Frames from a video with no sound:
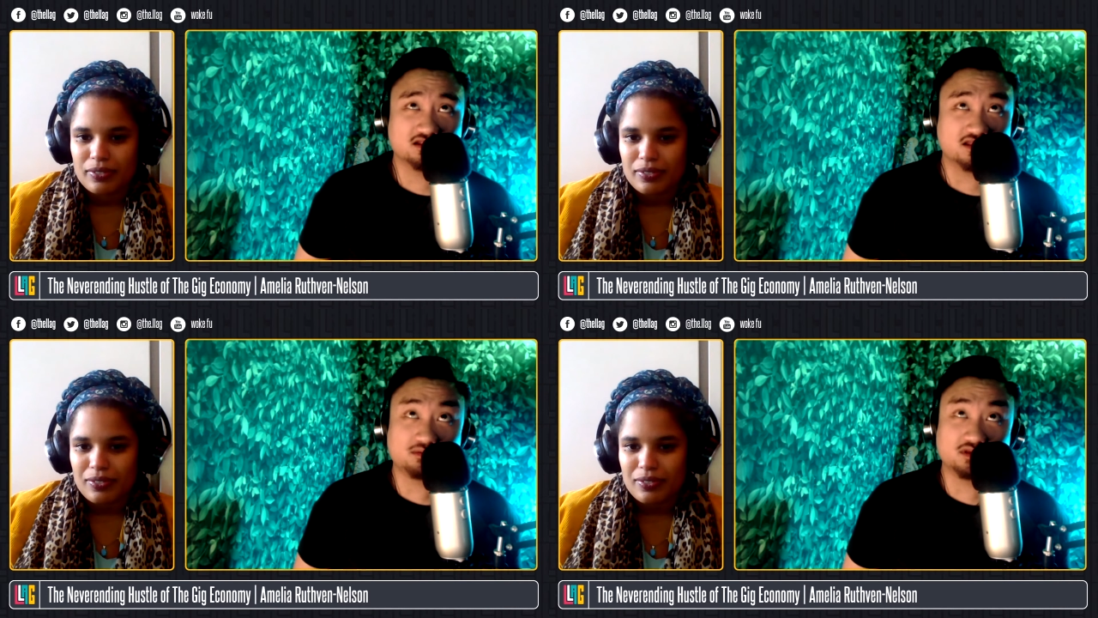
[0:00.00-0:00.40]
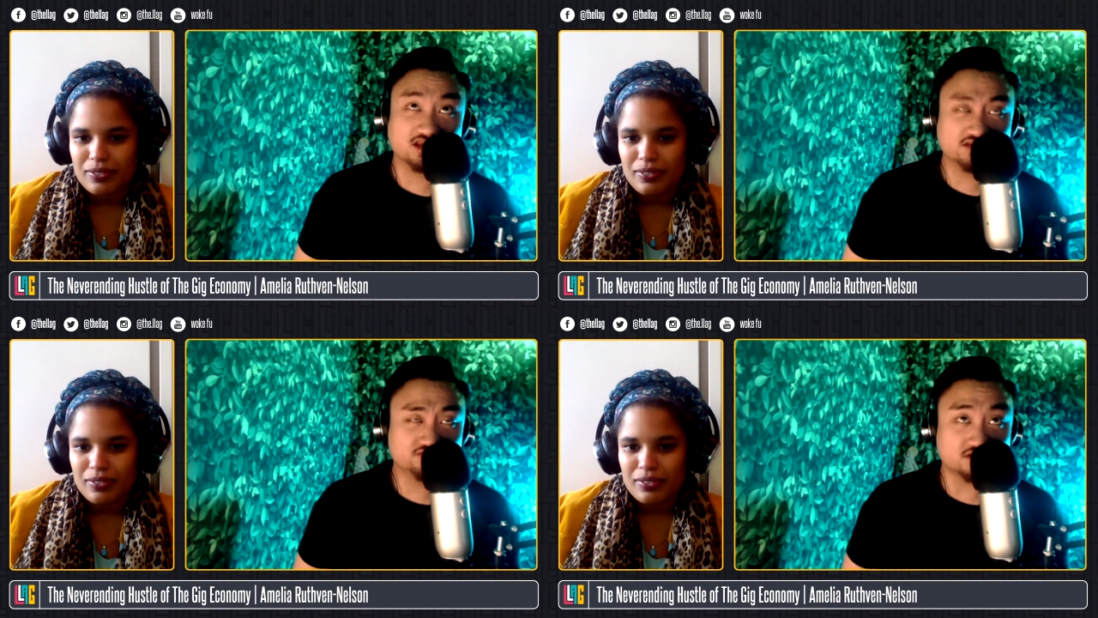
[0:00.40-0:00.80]
Speaker 1: I mean,
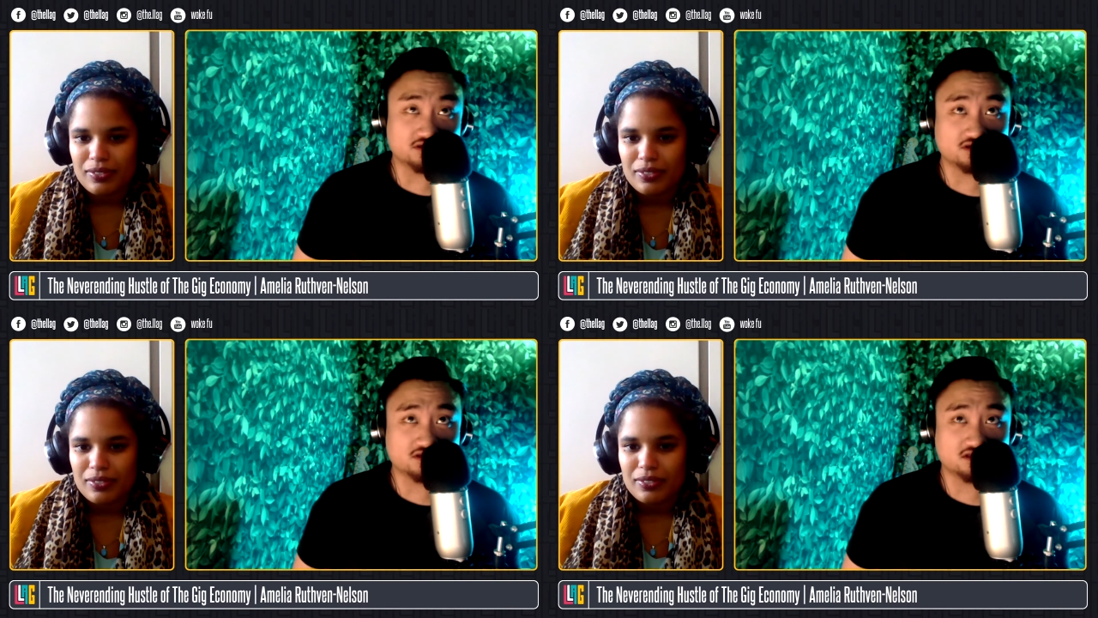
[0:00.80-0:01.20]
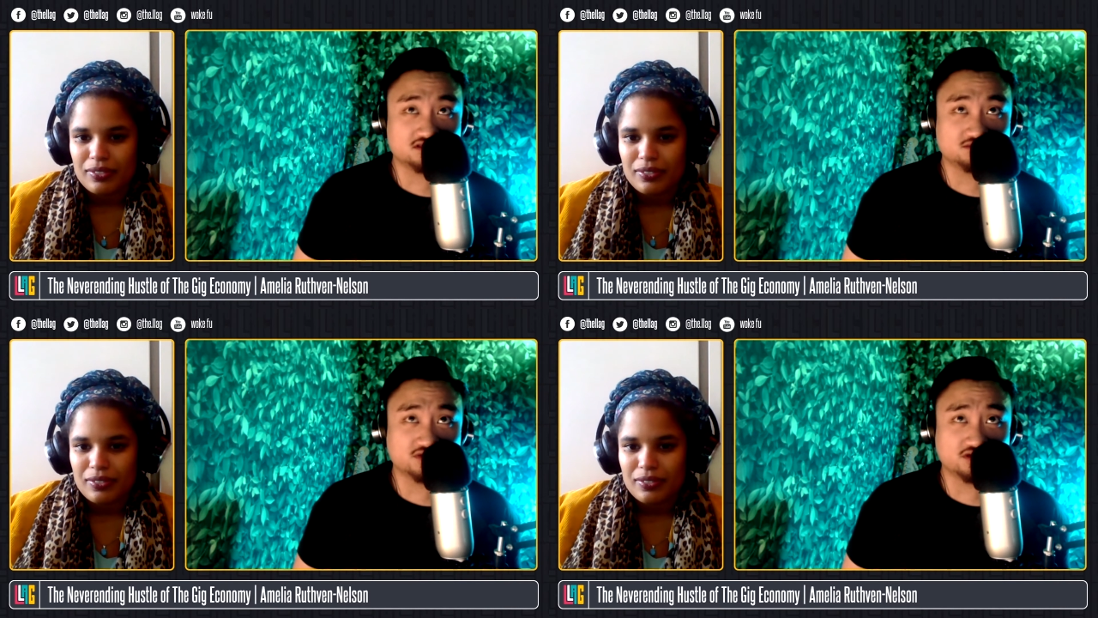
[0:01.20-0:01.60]
thankfully, it
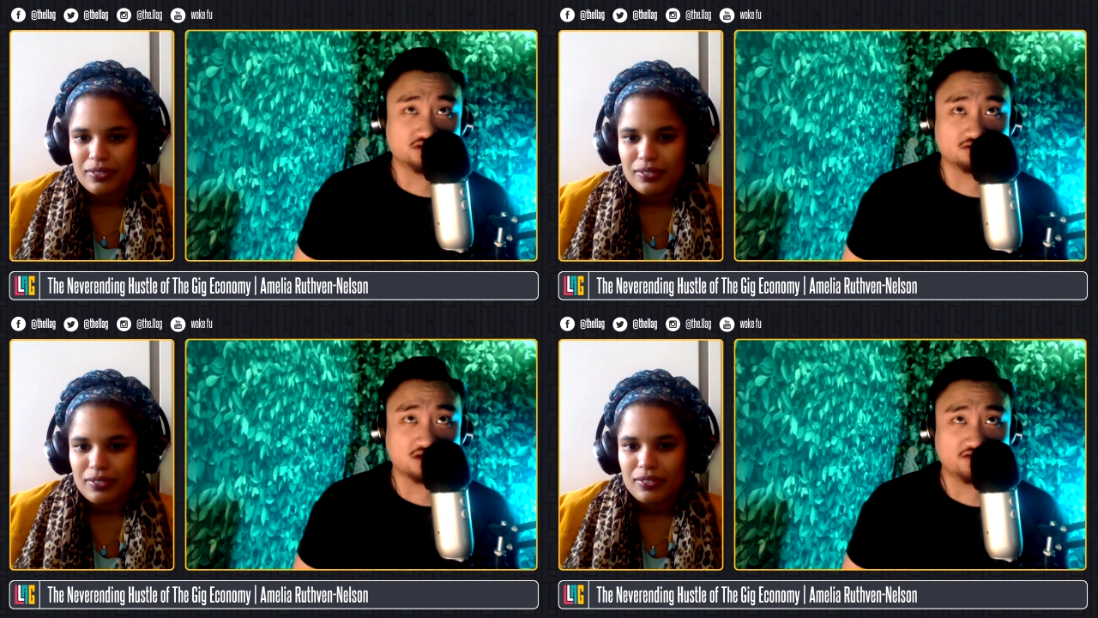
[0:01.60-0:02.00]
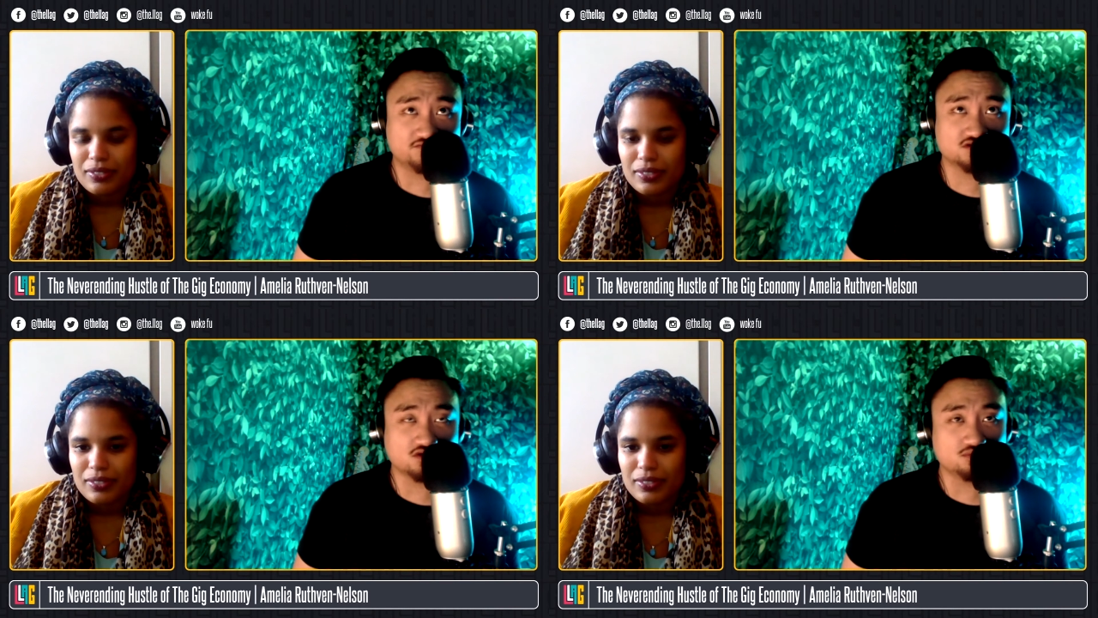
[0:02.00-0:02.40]
seems like you have
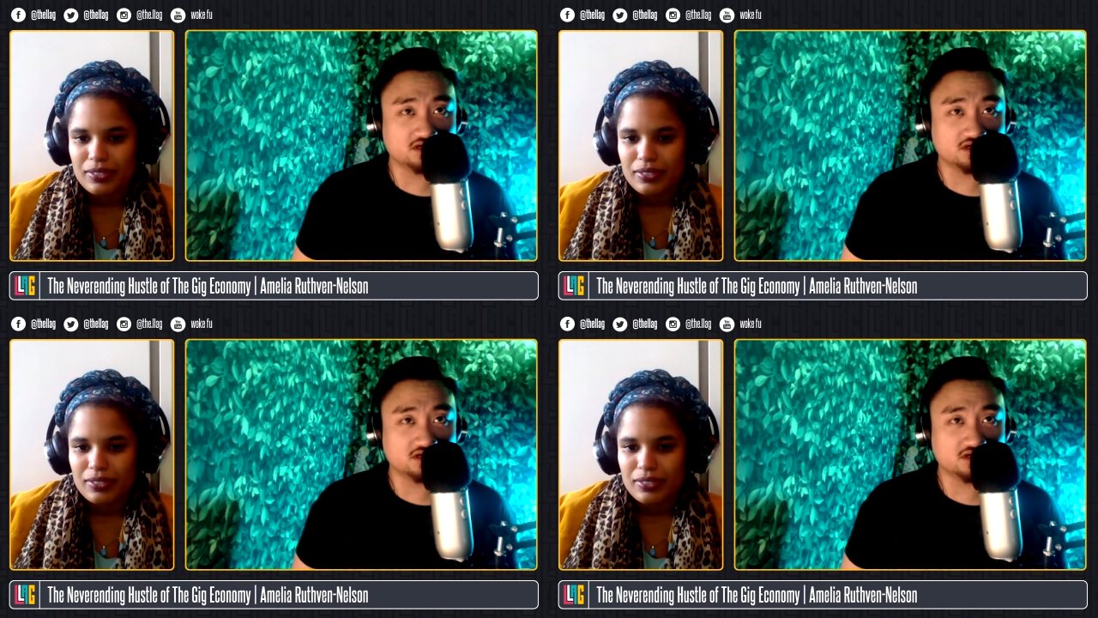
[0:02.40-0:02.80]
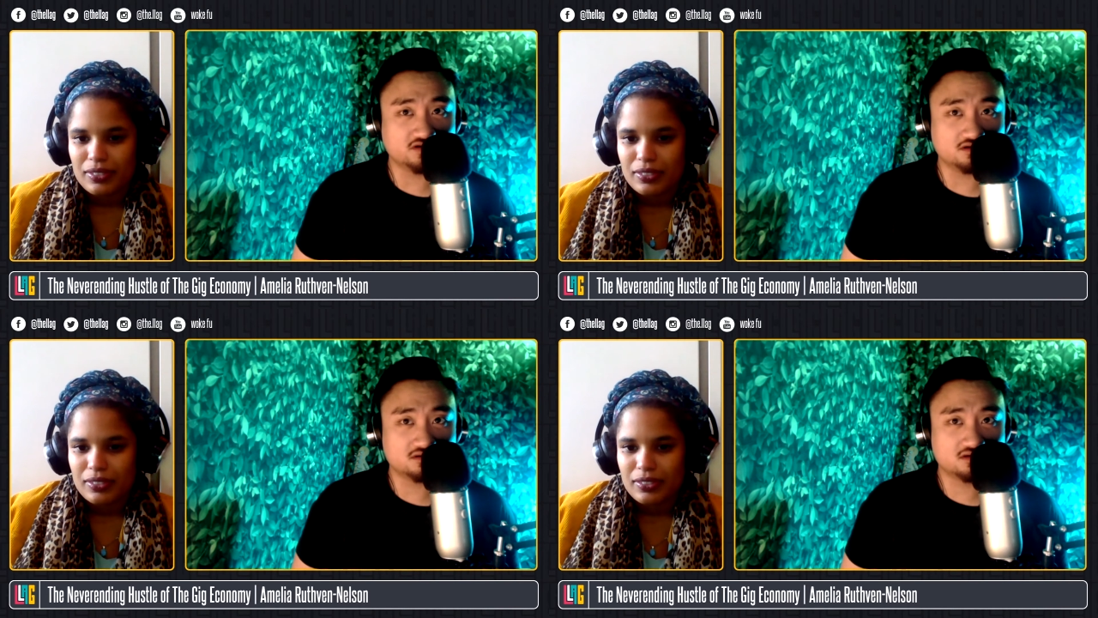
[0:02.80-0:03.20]
so many
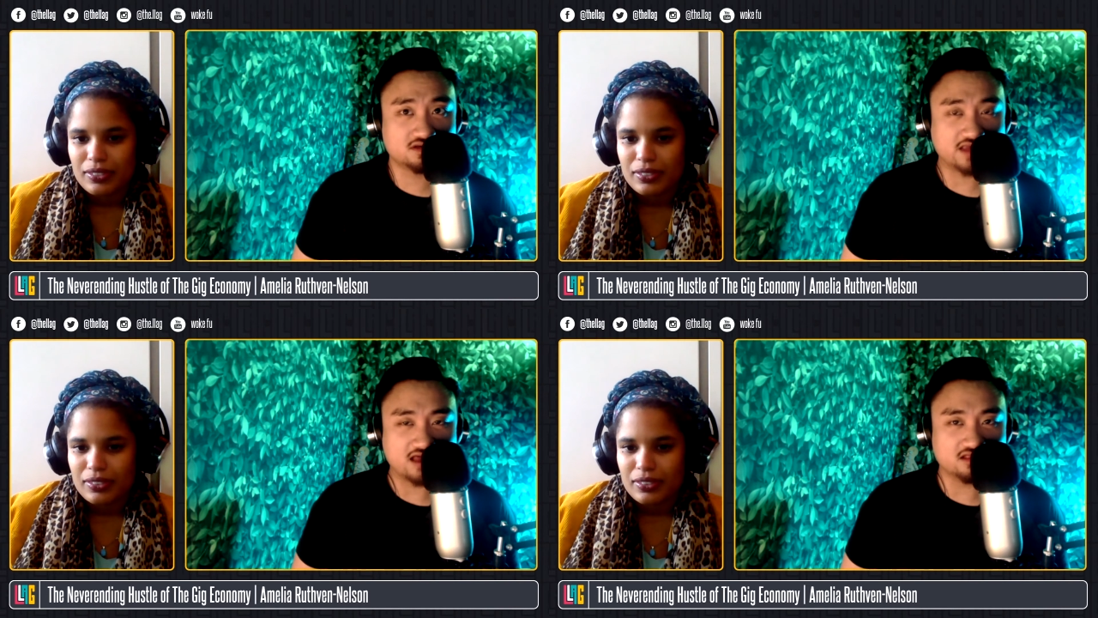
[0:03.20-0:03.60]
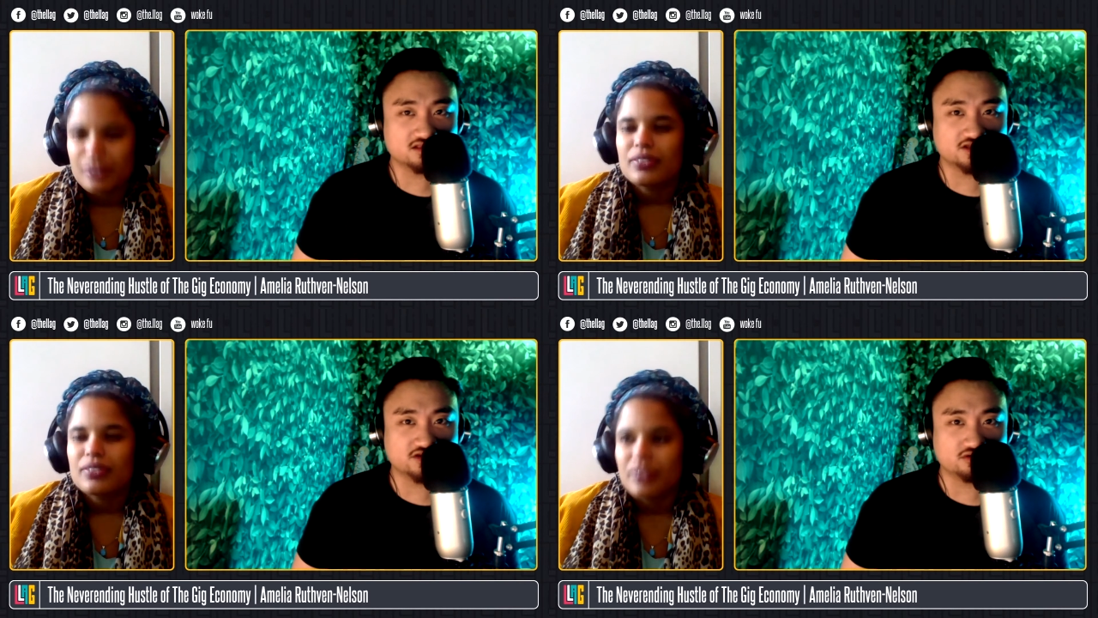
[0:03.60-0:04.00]
different
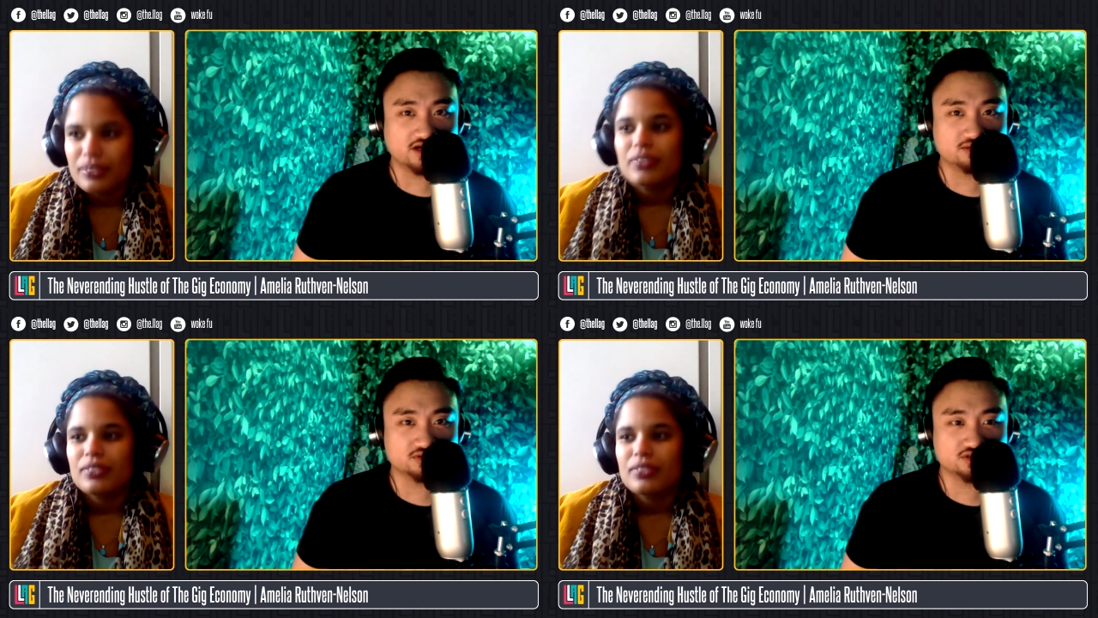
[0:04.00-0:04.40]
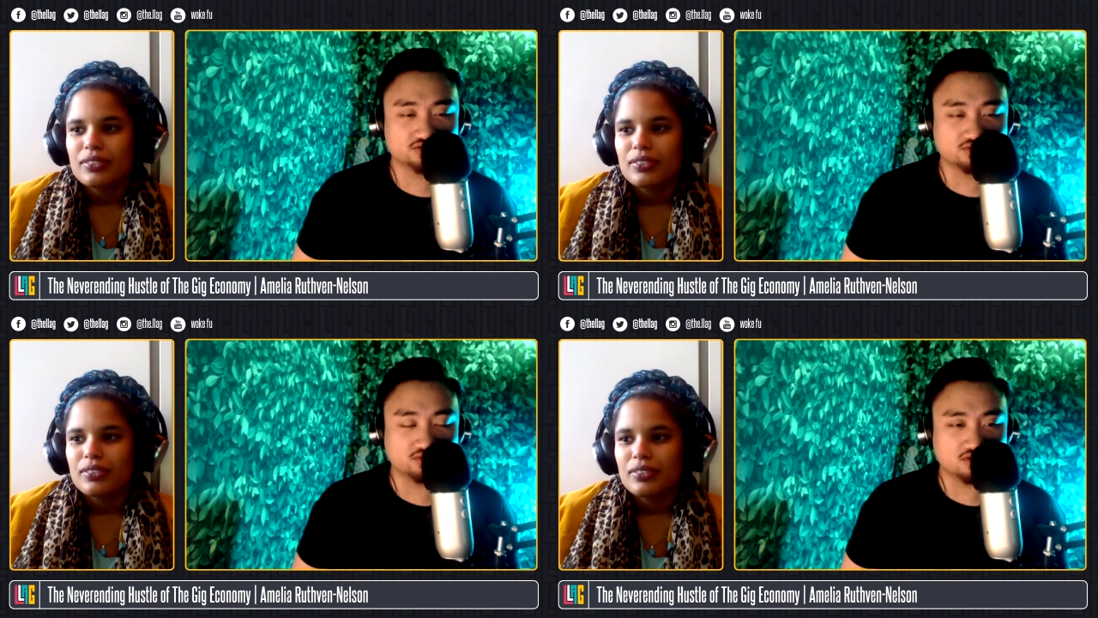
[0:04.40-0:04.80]
talents that you're able
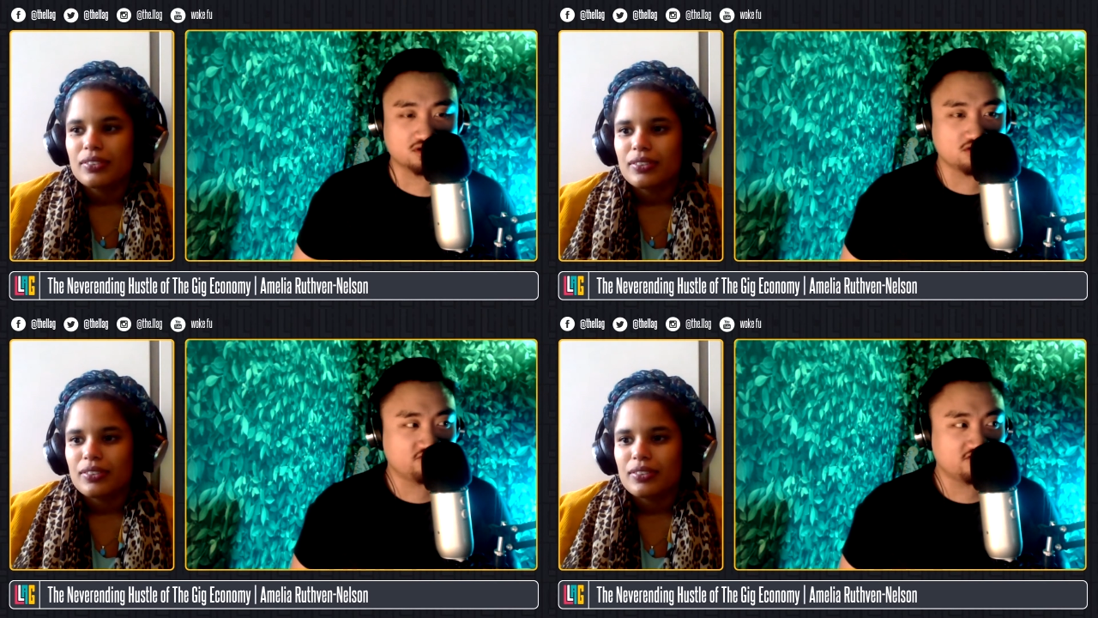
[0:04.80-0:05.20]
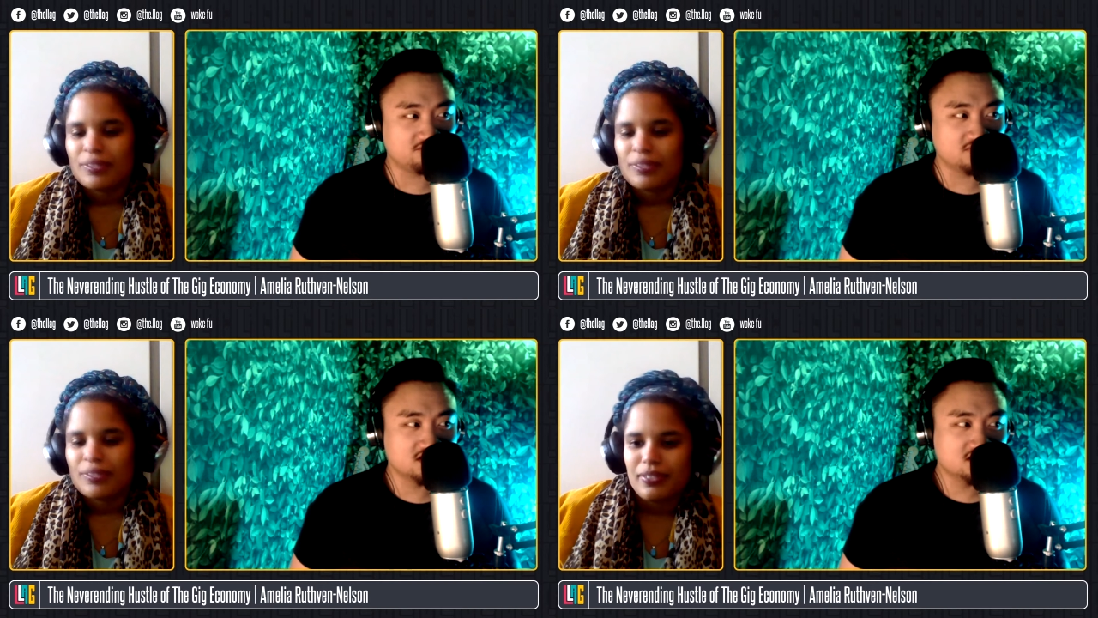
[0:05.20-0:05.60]
to go from,